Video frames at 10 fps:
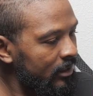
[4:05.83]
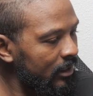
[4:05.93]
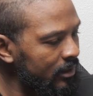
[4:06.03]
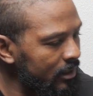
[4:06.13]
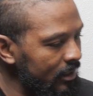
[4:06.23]

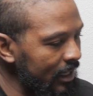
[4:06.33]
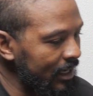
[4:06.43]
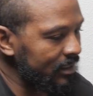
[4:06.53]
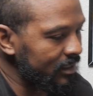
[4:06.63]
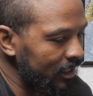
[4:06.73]
And then
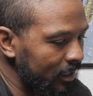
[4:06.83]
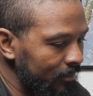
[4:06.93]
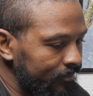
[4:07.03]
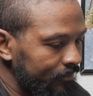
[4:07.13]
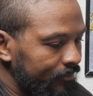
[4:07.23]
next
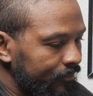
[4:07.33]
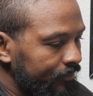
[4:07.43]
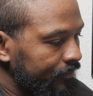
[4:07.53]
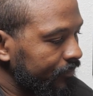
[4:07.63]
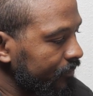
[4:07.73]
up,
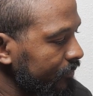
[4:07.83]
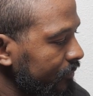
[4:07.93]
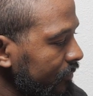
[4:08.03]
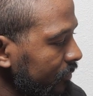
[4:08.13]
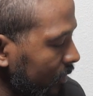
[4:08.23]

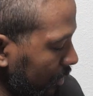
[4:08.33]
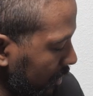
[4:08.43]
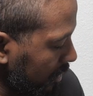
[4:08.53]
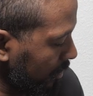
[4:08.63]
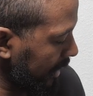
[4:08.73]

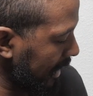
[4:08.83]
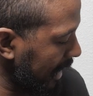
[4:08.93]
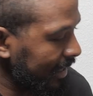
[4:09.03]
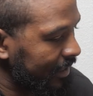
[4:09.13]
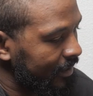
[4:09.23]
see what we
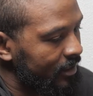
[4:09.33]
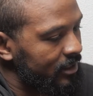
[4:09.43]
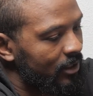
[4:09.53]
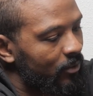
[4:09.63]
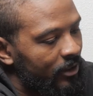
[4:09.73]
got here,
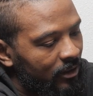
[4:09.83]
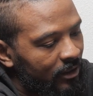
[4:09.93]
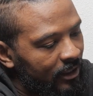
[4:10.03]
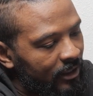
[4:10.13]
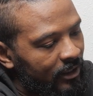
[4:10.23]
because I don't want to
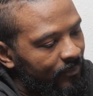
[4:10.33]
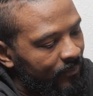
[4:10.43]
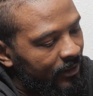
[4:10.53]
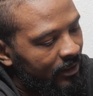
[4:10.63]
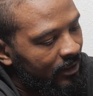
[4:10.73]
look at it.
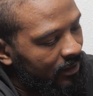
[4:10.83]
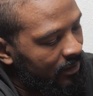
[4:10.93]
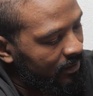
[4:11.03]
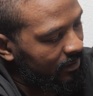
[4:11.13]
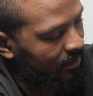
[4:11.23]

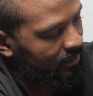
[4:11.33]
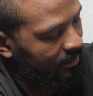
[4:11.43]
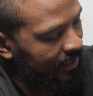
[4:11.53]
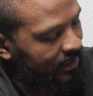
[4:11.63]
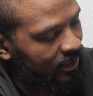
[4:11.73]

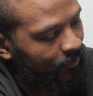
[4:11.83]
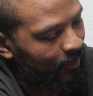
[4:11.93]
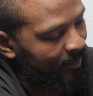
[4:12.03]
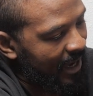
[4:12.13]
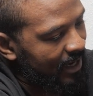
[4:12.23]
Can't tell
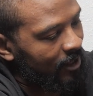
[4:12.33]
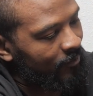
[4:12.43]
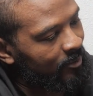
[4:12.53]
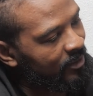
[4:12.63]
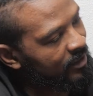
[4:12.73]
from the back
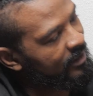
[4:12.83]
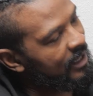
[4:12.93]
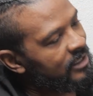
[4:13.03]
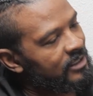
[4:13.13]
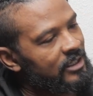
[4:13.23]
cover, but
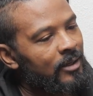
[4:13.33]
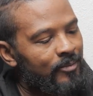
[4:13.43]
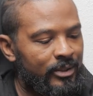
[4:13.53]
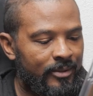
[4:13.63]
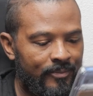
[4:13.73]
next
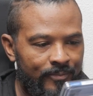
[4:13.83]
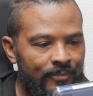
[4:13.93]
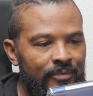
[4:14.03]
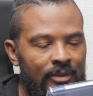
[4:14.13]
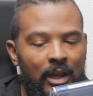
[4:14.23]
up,
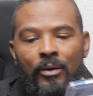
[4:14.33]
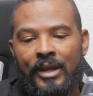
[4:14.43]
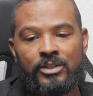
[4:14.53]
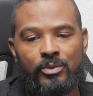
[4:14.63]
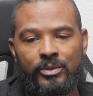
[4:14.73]

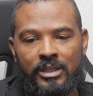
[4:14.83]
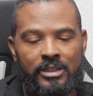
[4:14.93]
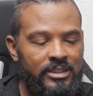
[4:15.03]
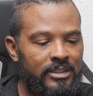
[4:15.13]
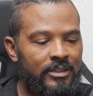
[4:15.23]
okay, so
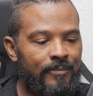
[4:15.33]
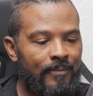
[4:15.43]
this